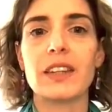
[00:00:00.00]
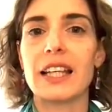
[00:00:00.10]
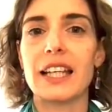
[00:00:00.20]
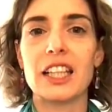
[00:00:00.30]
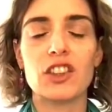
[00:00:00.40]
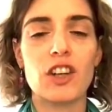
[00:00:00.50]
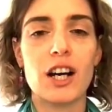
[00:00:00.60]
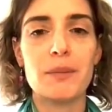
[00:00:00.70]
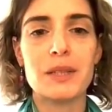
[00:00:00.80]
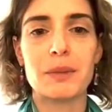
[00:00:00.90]
in
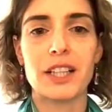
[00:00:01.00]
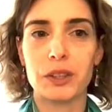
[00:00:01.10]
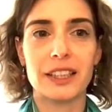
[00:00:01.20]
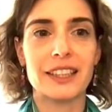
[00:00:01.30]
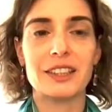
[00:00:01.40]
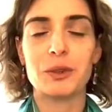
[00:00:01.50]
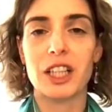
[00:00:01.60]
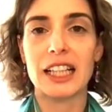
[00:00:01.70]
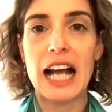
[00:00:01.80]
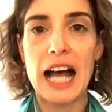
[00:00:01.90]
Dropsmart, this is where a
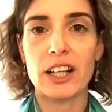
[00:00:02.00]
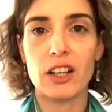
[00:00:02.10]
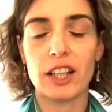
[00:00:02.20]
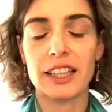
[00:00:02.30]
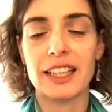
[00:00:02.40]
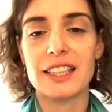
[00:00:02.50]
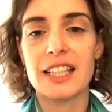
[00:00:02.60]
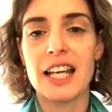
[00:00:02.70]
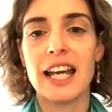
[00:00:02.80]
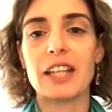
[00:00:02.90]
catalog is
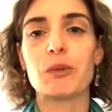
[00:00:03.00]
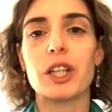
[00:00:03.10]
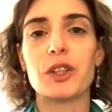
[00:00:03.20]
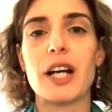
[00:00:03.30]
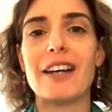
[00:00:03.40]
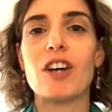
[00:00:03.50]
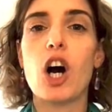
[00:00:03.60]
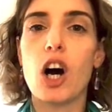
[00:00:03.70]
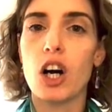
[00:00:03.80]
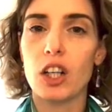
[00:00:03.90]
and where you have
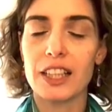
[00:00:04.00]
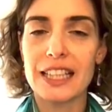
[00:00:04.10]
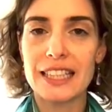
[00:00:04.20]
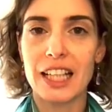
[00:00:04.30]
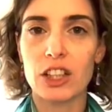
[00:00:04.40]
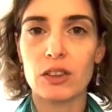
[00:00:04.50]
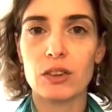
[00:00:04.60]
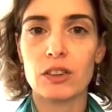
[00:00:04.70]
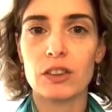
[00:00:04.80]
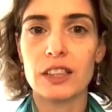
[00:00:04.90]
all the essential
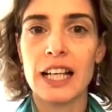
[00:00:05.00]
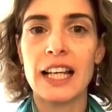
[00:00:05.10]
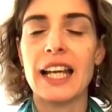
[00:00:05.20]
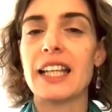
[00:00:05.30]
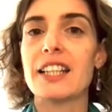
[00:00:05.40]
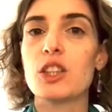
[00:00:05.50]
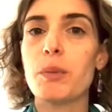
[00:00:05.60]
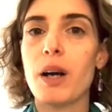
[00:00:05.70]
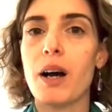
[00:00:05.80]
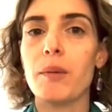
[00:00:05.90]
oils. And as you
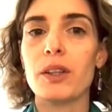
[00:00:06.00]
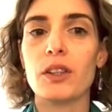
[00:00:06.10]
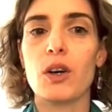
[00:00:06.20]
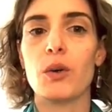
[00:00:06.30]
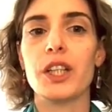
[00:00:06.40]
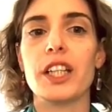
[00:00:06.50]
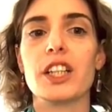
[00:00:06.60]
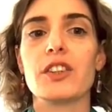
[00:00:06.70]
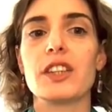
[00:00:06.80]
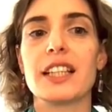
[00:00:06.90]
probably know, here
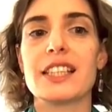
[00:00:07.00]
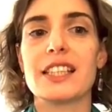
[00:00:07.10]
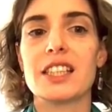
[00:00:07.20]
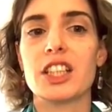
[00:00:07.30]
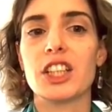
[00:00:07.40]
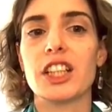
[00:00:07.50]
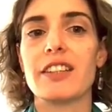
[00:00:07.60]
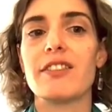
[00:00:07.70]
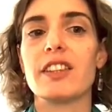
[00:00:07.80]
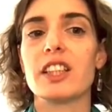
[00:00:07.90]
you can search and
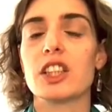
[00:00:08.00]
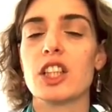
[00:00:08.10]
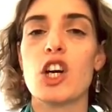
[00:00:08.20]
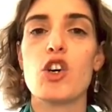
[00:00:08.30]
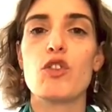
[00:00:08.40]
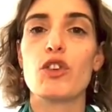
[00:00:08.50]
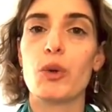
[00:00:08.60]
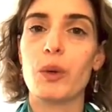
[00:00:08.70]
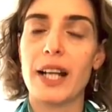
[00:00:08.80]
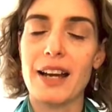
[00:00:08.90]
filter for
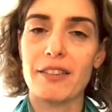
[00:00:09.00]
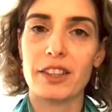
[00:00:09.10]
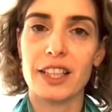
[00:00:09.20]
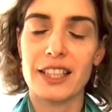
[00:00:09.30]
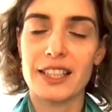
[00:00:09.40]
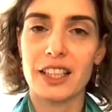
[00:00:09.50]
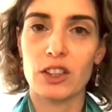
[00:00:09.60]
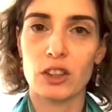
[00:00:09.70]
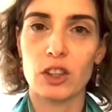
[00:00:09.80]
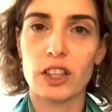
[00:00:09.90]
whatever it is that
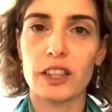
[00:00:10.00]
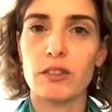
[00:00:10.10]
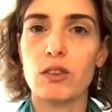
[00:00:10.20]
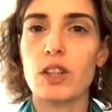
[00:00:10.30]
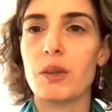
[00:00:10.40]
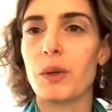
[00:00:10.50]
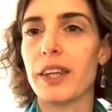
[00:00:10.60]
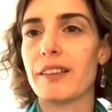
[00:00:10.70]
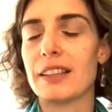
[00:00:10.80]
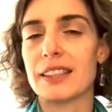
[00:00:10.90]
you're looking for,
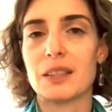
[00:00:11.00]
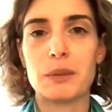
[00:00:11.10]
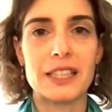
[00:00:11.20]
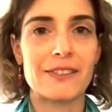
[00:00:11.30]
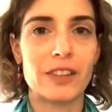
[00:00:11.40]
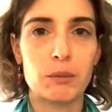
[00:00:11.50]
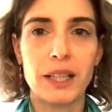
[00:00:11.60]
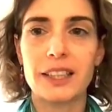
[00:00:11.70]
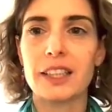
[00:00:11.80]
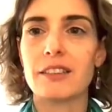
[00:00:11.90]
whether it's a specific
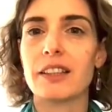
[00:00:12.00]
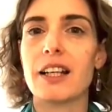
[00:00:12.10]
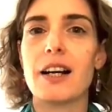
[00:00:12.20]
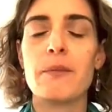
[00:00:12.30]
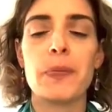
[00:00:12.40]
bacteria,